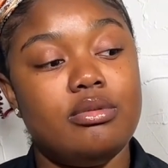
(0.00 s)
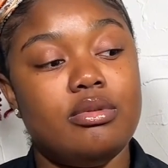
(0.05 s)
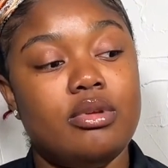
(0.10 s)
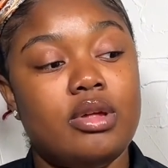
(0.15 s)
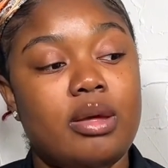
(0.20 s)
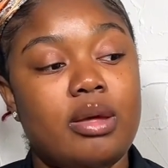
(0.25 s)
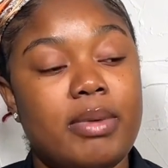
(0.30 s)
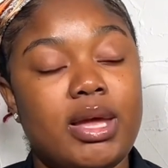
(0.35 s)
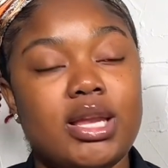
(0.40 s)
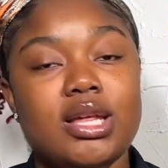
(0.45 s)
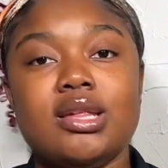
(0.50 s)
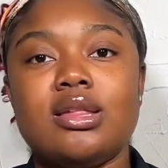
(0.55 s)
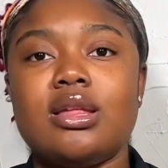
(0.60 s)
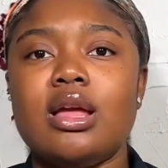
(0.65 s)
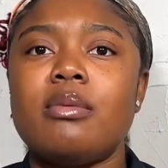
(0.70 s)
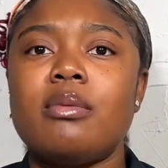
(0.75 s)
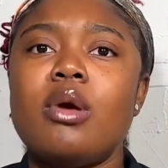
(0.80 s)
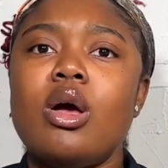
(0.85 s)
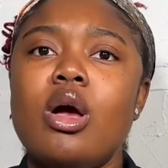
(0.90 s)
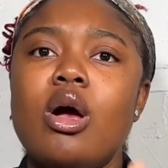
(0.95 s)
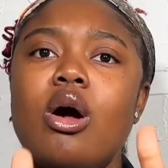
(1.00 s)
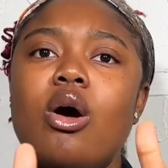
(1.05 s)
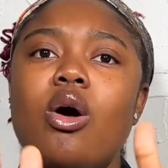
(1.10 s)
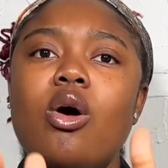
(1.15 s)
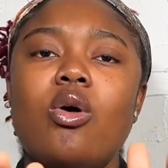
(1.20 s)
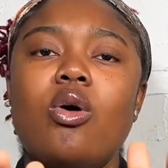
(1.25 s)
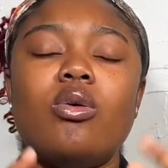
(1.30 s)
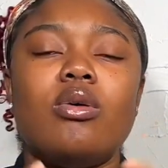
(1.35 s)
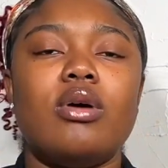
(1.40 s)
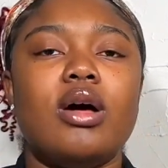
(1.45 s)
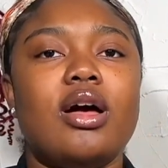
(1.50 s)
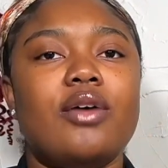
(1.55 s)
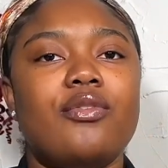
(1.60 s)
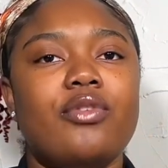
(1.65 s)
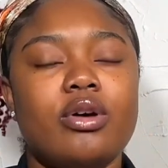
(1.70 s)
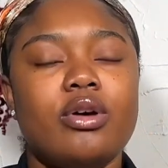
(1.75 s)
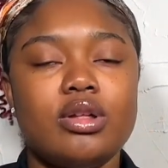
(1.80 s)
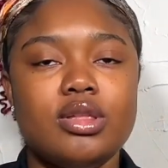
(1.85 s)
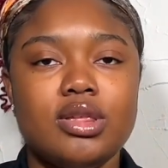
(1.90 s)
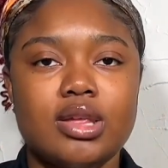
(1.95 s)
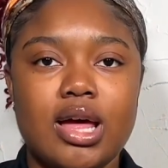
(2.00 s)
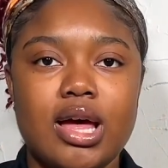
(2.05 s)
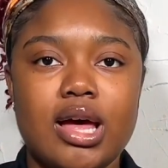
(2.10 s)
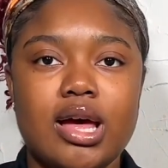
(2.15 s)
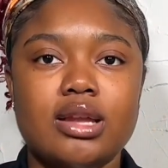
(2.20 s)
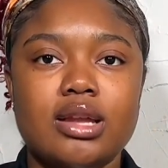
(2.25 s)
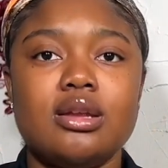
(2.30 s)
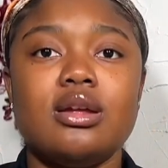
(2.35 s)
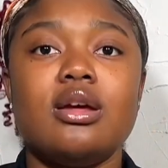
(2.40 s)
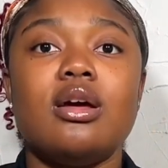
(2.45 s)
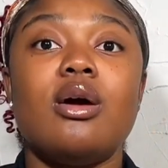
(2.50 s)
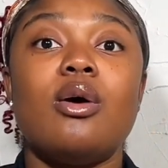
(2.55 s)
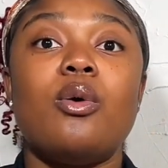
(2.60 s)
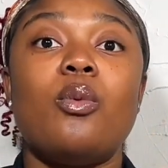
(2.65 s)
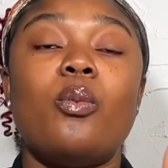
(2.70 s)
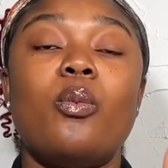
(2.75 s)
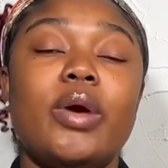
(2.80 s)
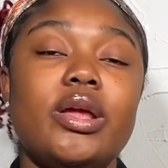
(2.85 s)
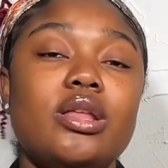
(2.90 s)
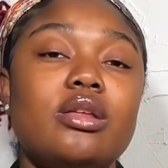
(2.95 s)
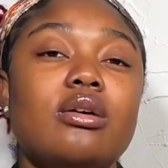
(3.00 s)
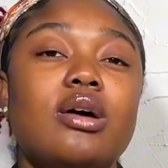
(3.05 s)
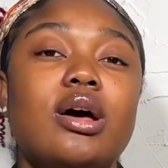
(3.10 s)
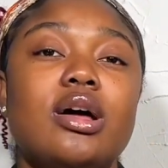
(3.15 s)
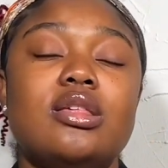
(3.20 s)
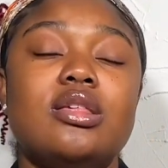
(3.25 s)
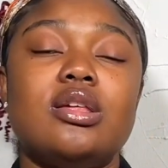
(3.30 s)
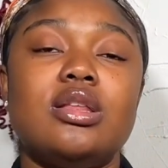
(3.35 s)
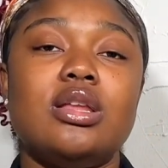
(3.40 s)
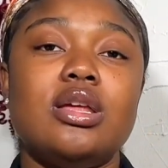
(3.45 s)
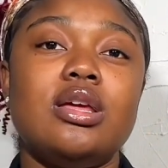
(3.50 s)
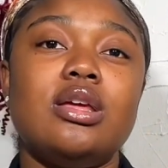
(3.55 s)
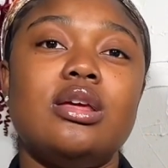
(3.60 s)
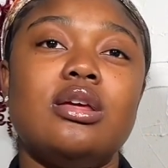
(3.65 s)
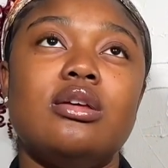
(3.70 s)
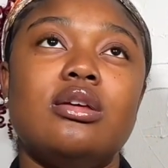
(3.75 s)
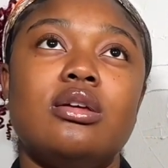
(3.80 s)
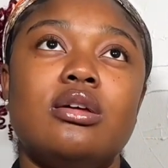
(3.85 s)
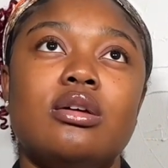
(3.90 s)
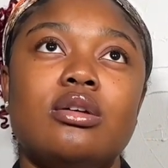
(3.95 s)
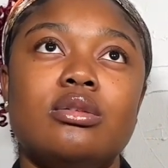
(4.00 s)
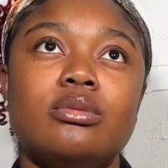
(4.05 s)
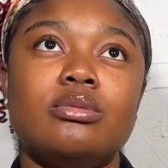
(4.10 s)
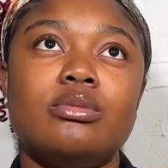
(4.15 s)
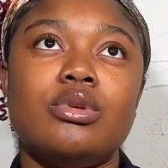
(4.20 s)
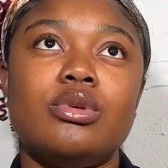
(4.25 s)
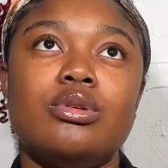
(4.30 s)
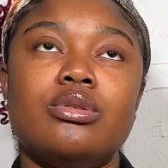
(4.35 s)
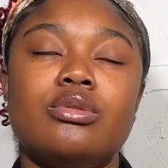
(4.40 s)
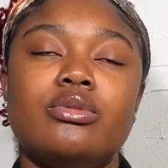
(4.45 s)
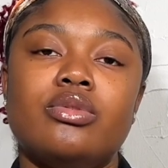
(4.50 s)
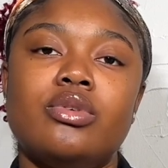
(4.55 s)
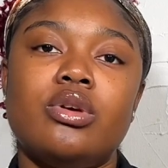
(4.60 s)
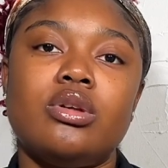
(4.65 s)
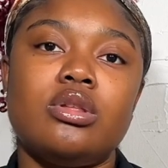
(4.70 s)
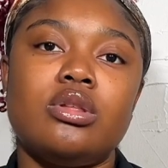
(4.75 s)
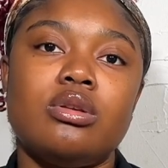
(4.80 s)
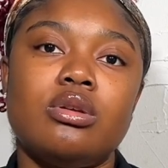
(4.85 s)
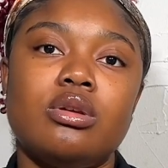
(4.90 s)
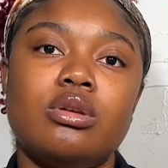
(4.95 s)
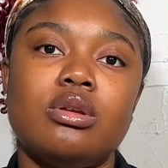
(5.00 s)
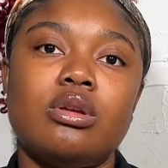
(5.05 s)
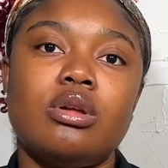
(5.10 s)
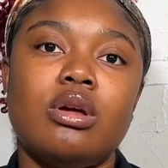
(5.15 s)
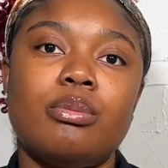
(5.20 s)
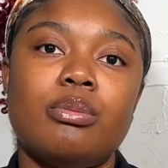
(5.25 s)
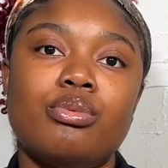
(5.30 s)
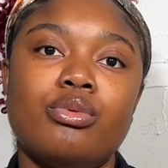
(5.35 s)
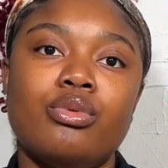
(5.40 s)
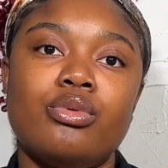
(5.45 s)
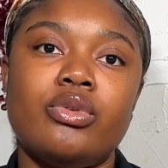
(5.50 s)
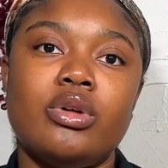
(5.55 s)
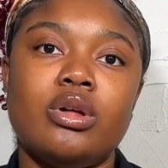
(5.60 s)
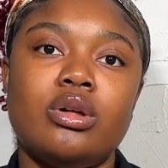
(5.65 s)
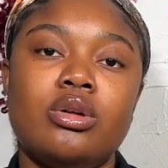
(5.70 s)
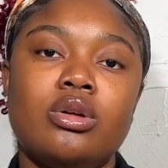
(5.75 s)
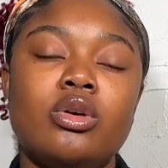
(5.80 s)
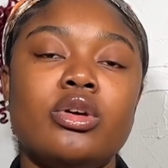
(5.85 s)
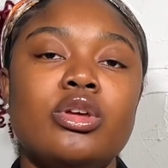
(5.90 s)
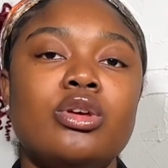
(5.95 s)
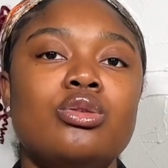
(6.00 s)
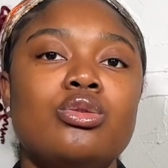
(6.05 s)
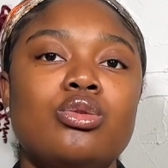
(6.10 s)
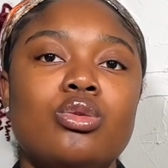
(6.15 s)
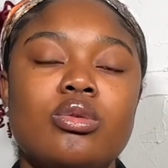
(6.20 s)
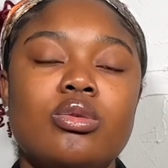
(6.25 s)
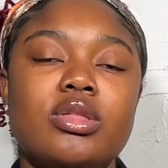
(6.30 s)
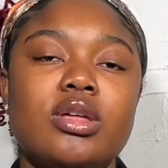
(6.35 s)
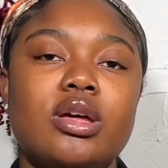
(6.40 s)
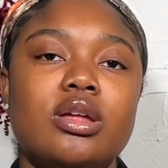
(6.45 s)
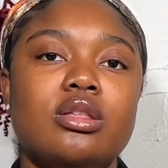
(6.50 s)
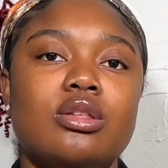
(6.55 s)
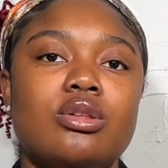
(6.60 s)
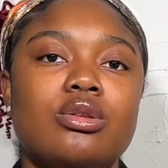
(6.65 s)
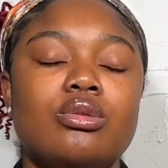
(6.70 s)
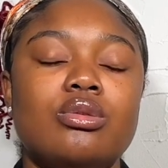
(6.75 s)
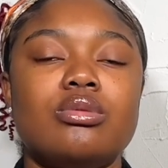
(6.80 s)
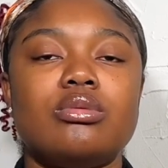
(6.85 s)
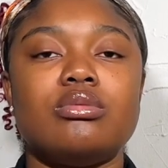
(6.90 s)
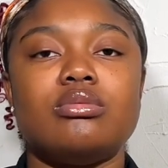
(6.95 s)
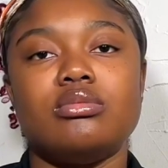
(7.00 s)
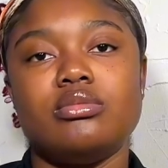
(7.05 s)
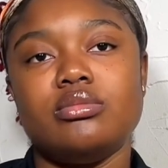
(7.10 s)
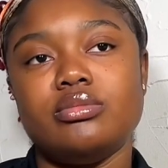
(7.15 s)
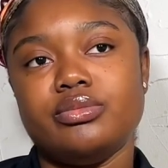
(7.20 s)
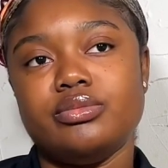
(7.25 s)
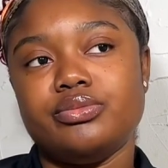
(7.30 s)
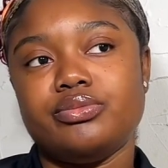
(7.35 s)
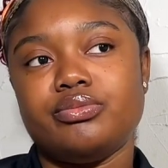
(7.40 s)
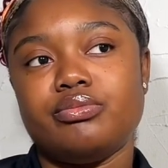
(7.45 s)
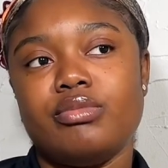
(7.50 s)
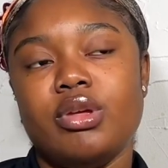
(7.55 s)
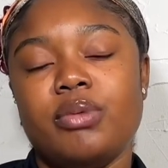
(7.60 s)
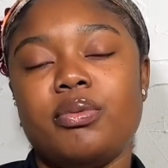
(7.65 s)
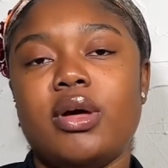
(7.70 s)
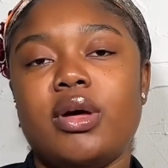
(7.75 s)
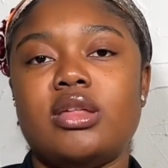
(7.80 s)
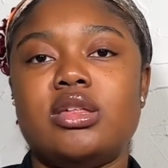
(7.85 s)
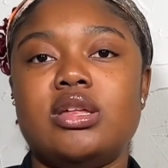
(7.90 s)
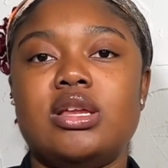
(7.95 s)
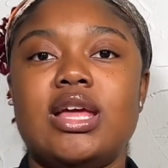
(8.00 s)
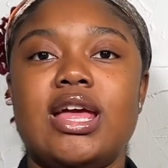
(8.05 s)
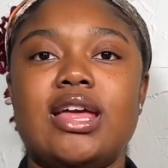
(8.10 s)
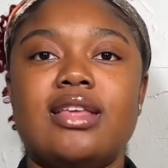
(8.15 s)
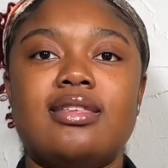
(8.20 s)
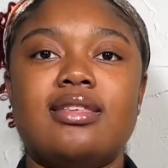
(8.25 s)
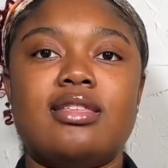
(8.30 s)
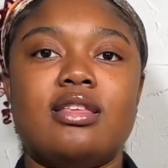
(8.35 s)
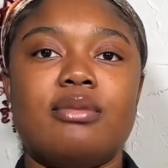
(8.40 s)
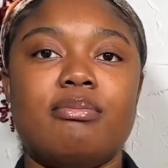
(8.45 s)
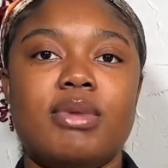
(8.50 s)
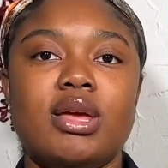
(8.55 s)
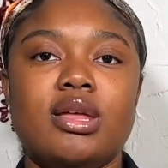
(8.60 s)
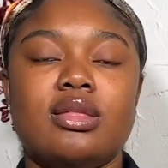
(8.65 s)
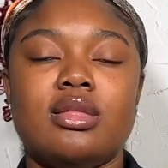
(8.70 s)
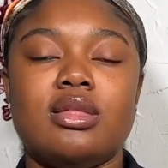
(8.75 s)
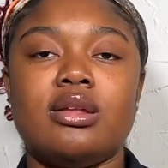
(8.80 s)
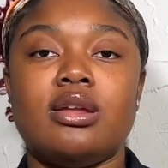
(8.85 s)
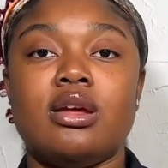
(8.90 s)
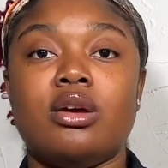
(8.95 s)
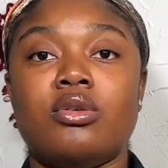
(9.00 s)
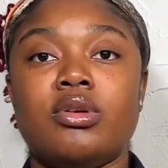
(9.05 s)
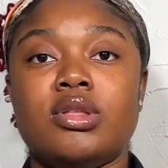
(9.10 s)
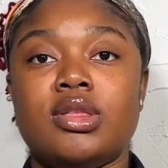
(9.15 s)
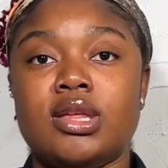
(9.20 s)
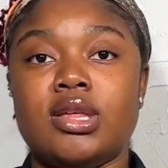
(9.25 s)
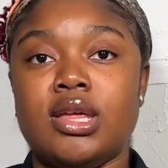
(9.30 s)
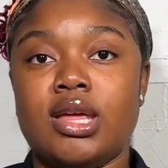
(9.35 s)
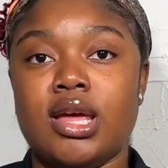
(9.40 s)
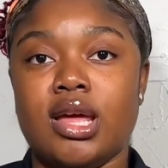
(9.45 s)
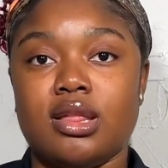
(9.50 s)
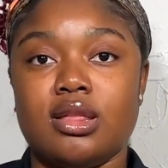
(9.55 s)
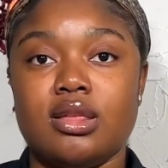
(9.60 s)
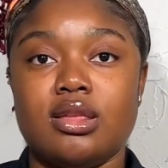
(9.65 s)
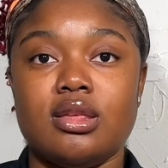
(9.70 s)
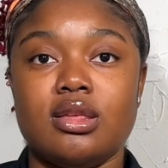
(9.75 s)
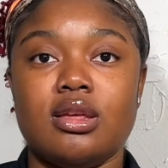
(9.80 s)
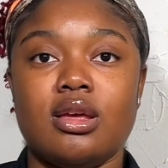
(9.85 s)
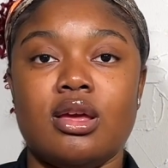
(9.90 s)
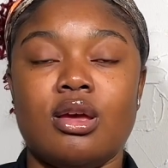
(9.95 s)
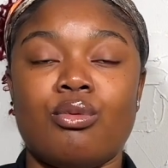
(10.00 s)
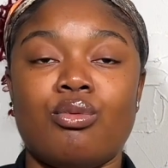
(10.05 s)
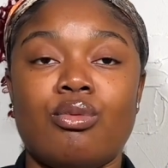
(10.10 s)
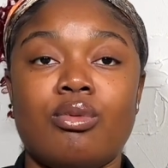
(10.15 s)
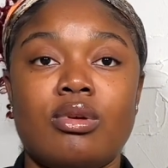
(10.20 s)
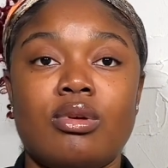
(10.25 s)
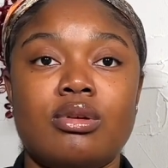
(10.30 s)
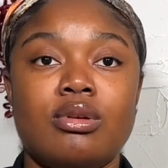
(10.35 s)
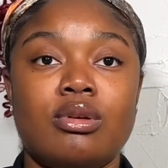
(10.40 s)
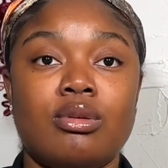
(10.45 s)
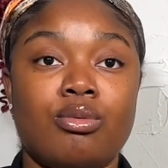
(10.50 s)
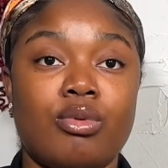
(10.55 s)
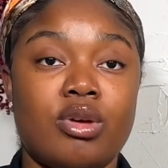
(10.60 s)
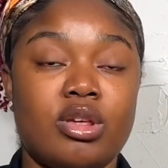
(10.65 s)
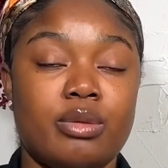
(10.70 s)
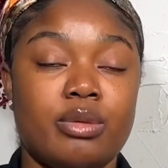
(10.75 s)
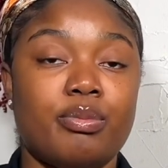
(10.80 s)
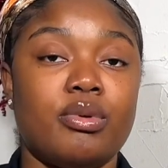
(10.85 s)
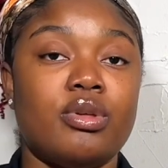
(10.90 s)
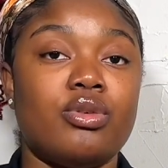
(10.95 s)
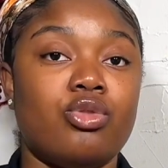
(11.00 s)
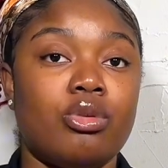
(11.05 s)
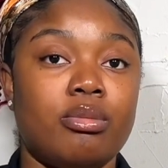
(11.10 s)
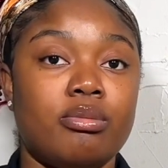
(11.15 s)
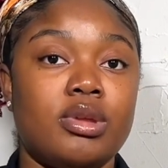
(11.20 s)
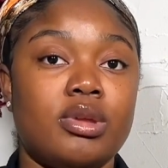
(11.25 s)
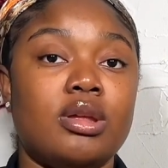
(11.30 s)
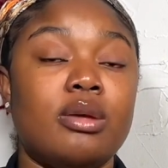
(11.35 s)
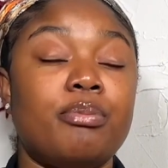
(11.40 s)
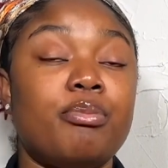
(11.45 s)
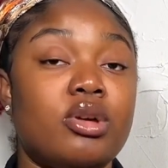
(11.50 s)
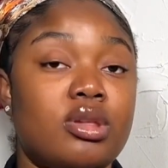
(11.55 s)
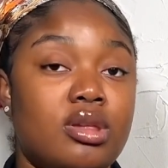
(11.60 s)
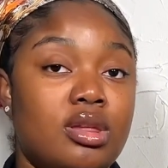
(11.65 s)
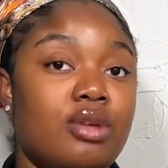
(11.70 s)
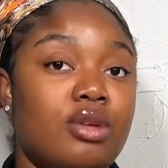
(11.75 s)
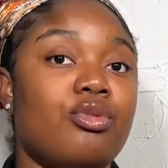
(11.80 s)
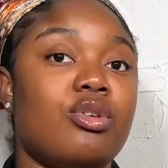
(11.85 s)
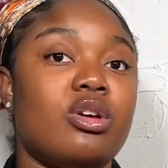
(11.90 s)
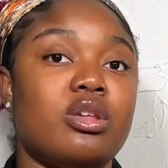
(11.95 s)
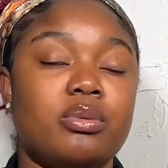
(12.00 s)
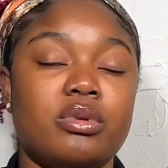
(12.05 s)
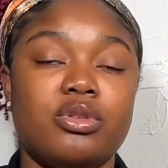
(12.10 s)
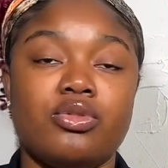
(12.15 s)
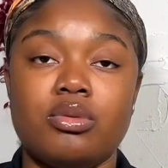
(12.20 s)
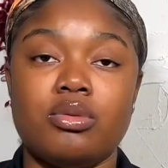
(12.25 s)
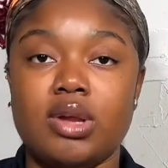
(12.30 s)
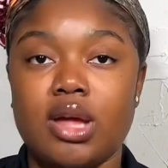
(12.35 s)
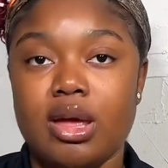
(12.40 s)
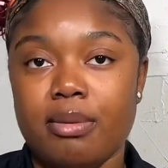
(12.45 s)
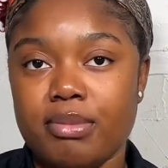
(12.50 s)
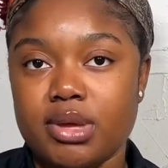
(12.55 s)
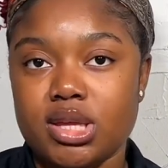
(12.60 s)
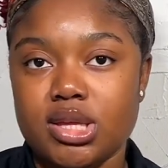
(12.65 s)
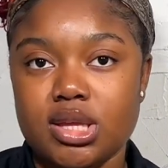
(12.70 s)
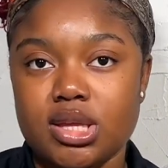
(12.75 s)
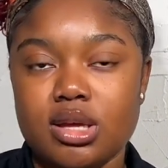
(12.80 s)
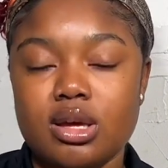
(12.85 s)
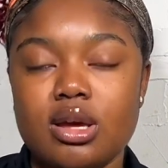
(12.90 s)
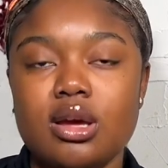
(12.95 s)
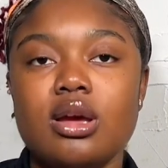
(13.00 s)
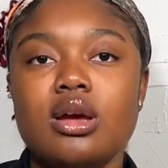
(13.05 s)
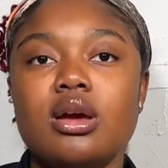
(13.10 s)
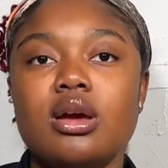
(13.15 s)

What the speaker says: okay, by this time, oh, I forgot to add, when you're actually you know, gotten an approval, or you know that, you know, people actually estimate that they're going to get a positive response from the embassy,